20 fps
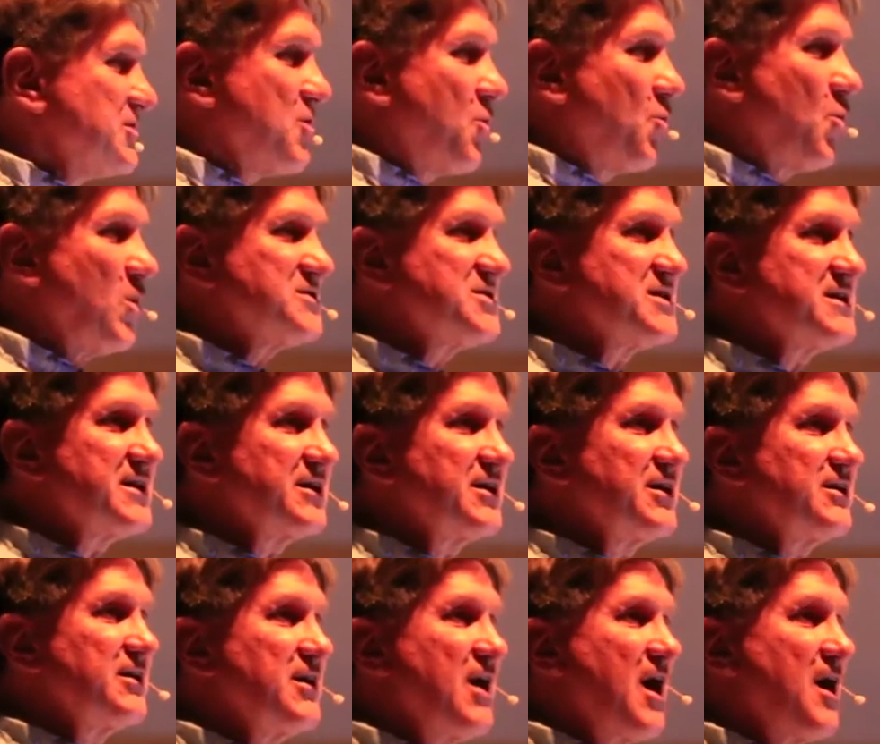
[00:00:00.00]
So, was it an
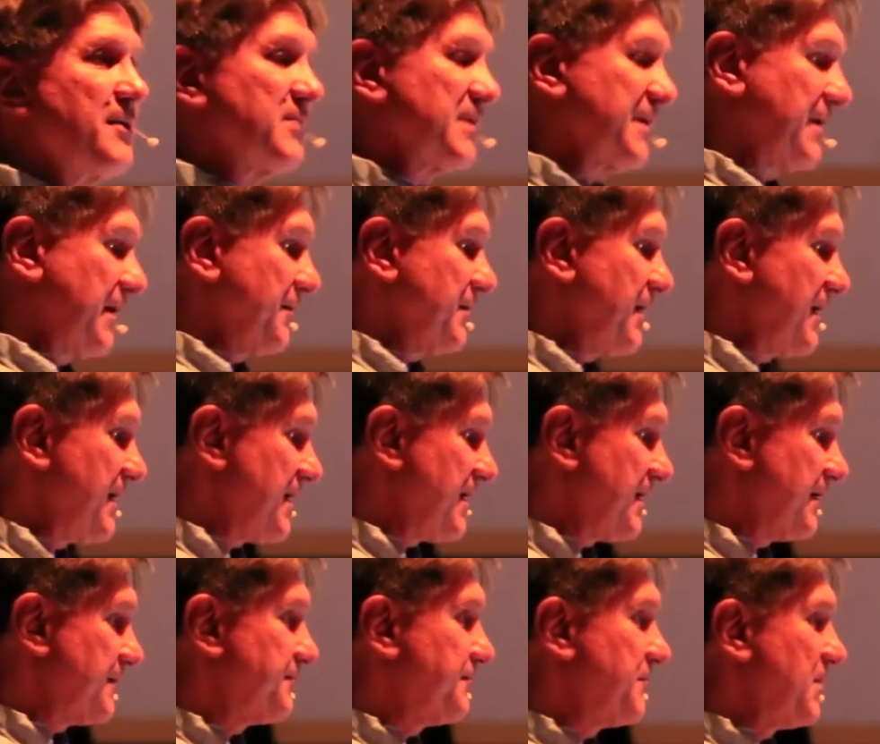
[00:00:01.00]
anomaly?
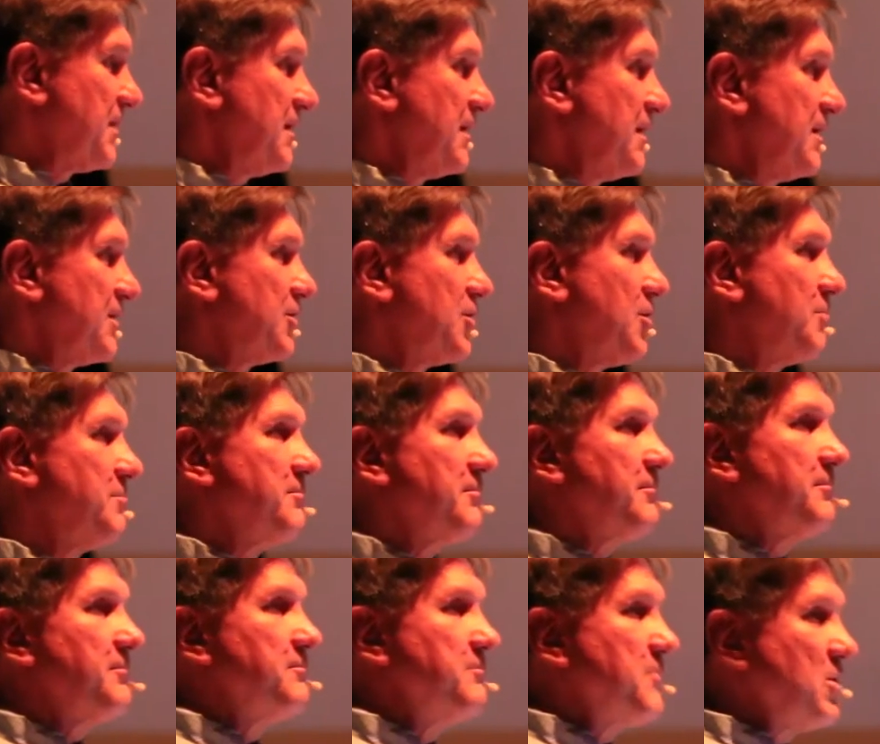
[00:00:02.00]
Uh, you know,
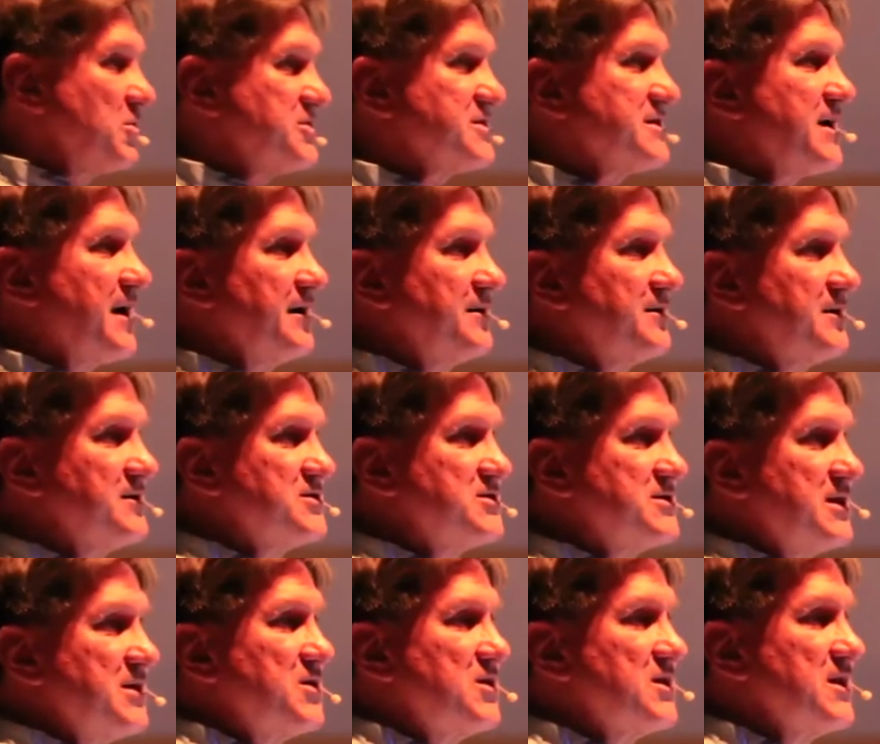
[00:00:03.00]
most scientists
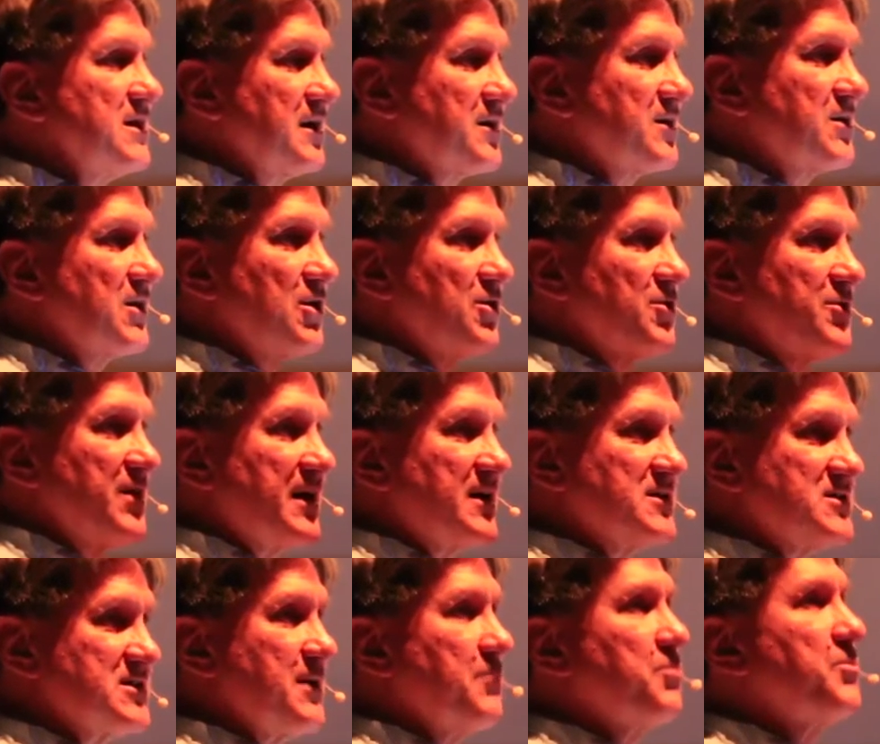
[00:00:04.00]
did think, you know, that
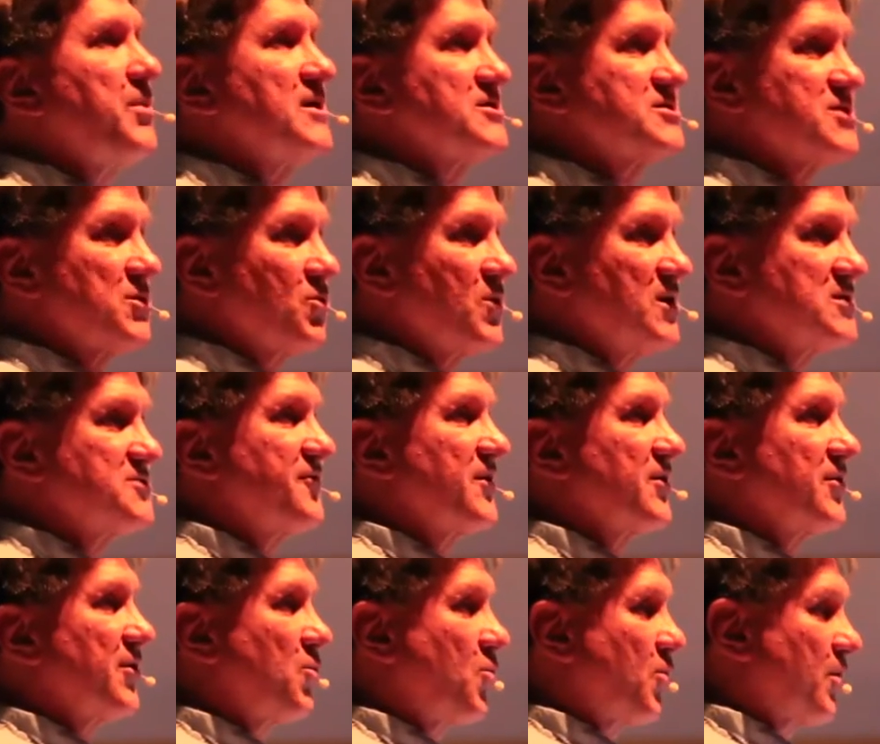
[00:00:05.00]
at some place it was
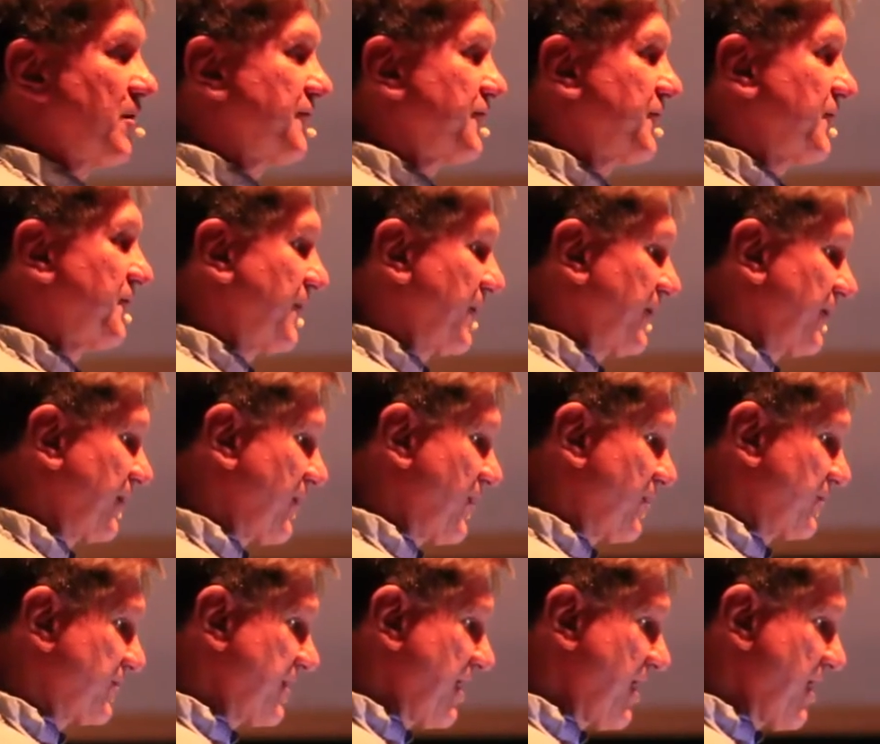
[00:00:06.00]
very warm for a very
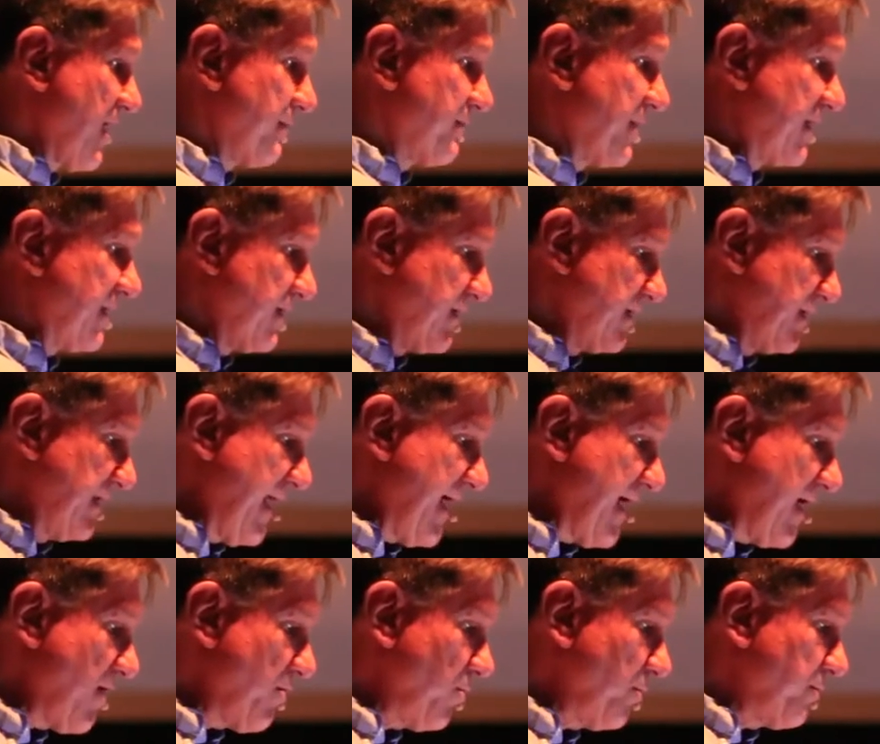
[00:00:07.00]
long time. But
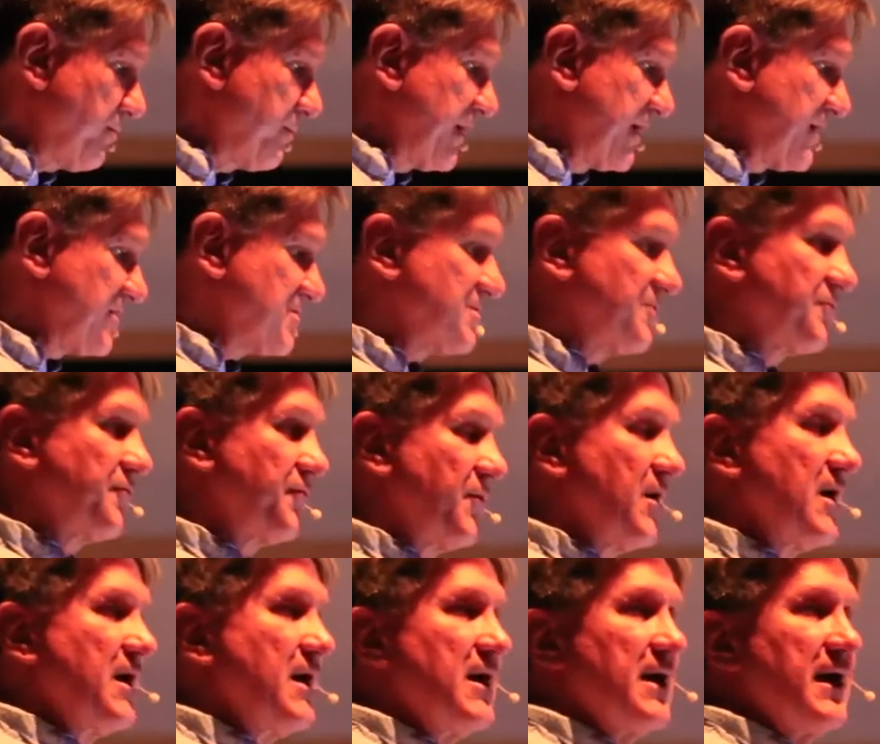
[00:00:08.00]
now, because of
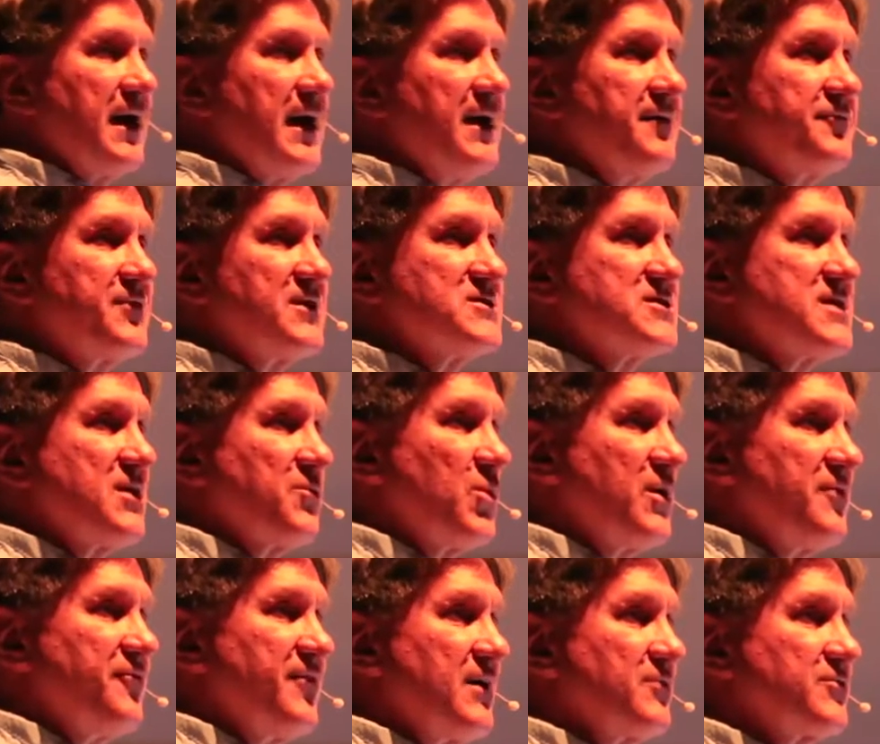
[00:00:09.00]
evidence that
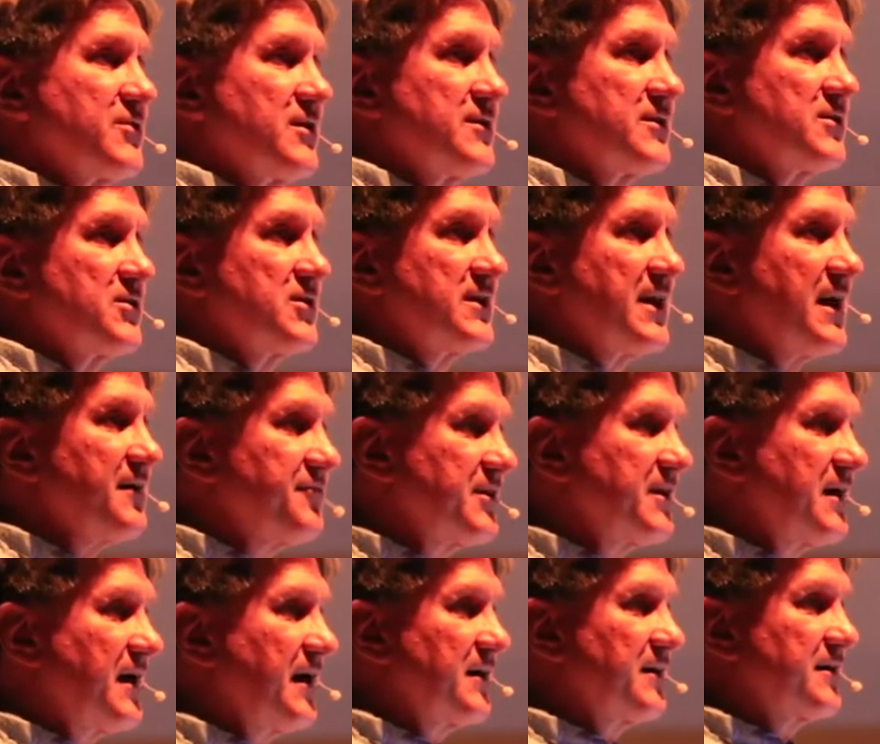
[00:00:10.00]
we found on
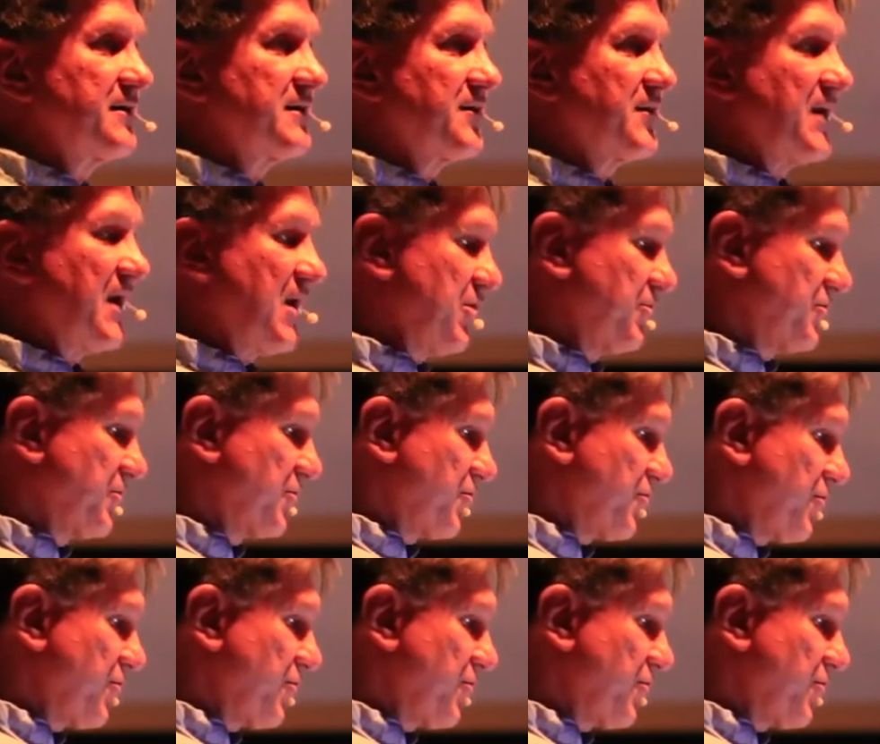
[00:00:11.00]
Devon Island at the Haughton